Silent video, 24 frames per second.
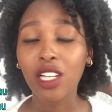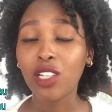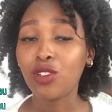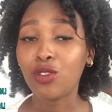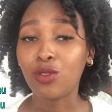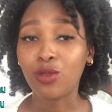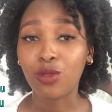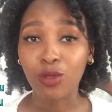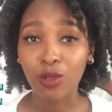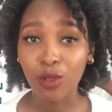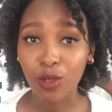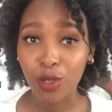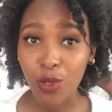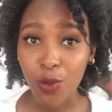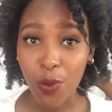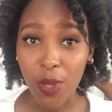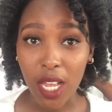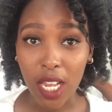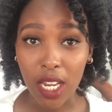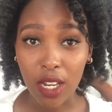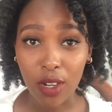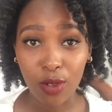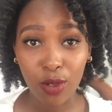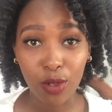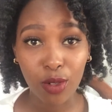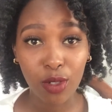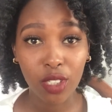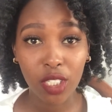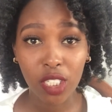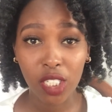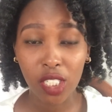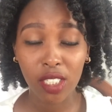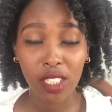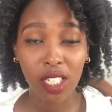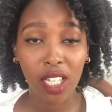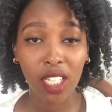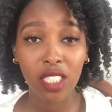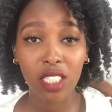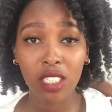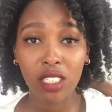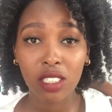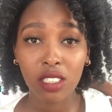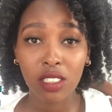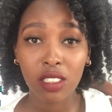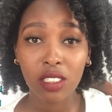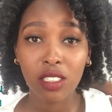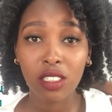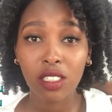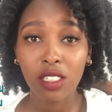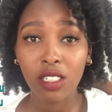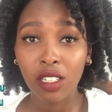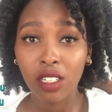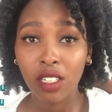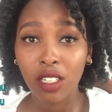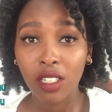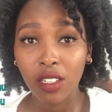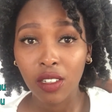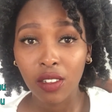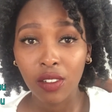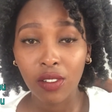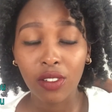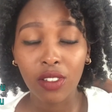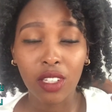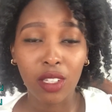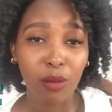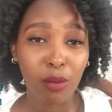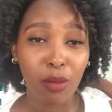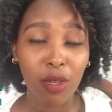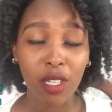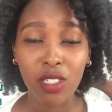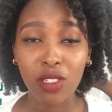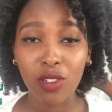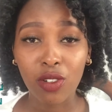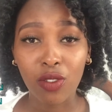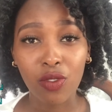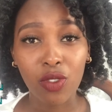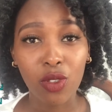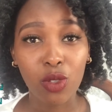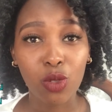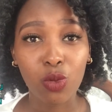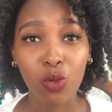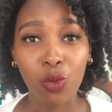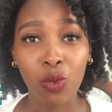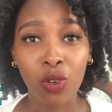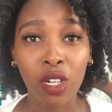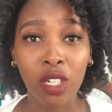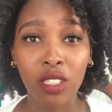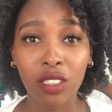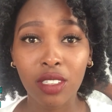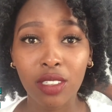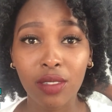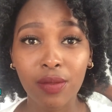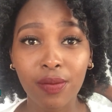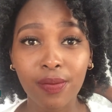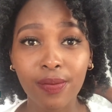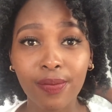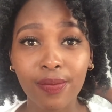do not wear logo t-shirts. For the best of this world,